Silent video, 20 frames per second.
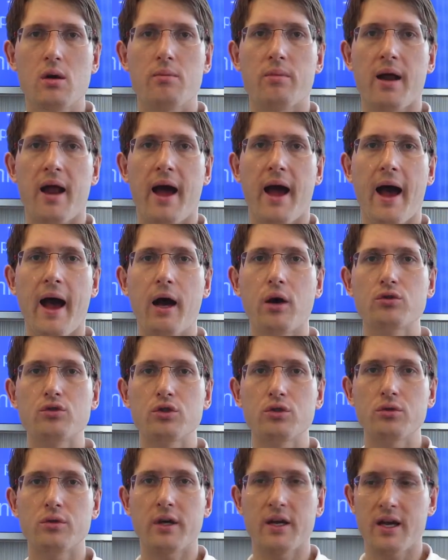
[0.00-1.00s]
but how
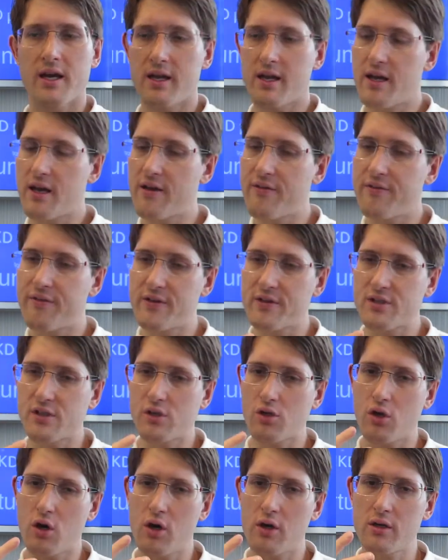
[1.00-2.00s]
do you, if it's
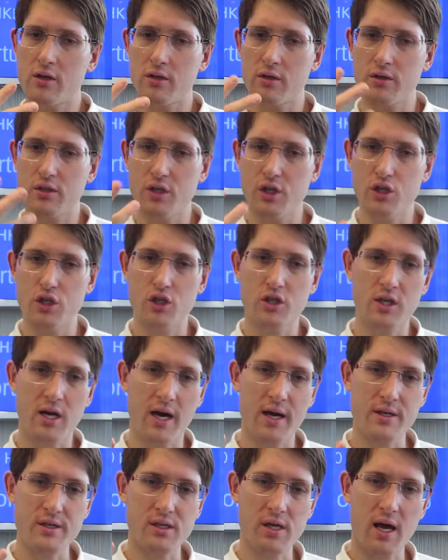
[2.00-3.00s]
not
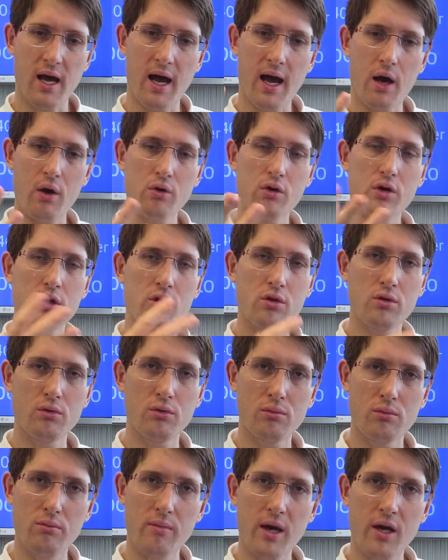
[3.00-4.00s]
digitized, how can you
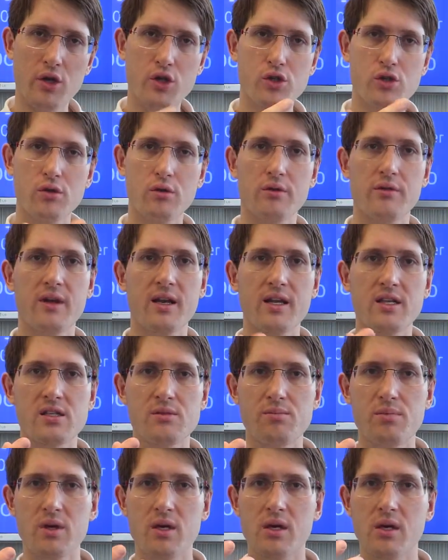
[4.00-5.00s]
make sure that it's
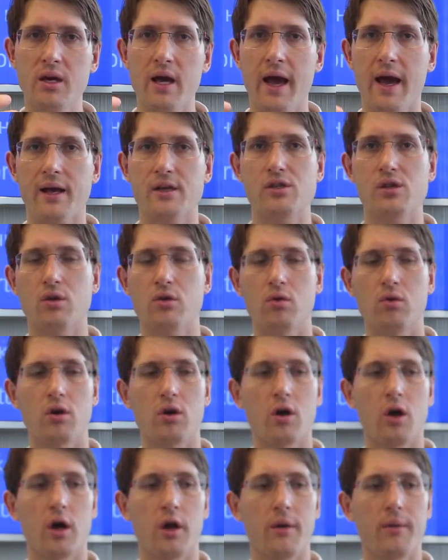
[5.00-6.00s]
being
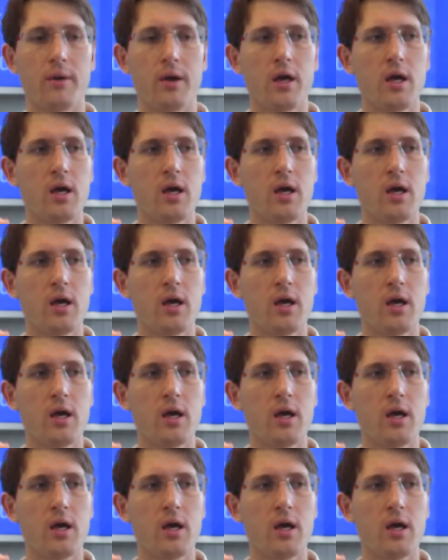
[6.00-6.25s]
executed on?